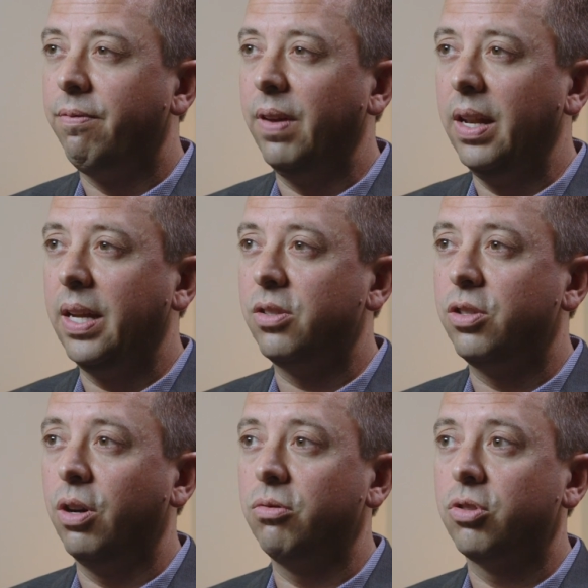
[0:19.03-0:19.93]
fillings
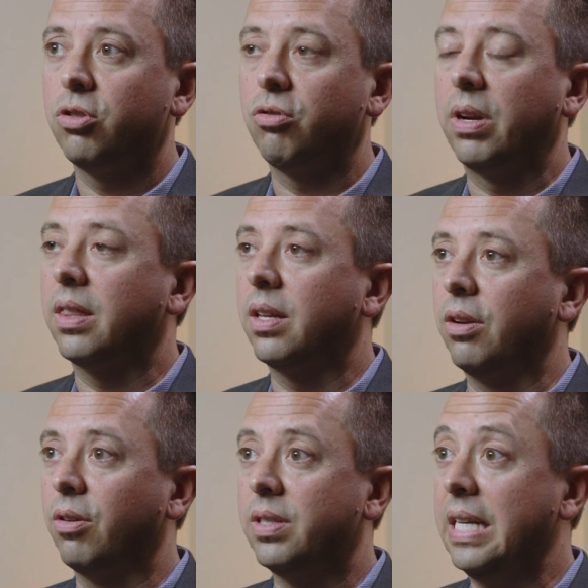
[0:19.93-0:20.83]
don't
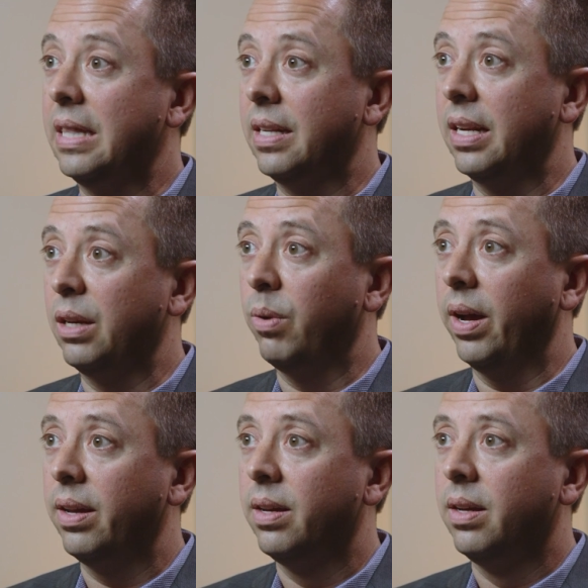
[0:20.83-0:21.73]
strengthen your teeth in any way.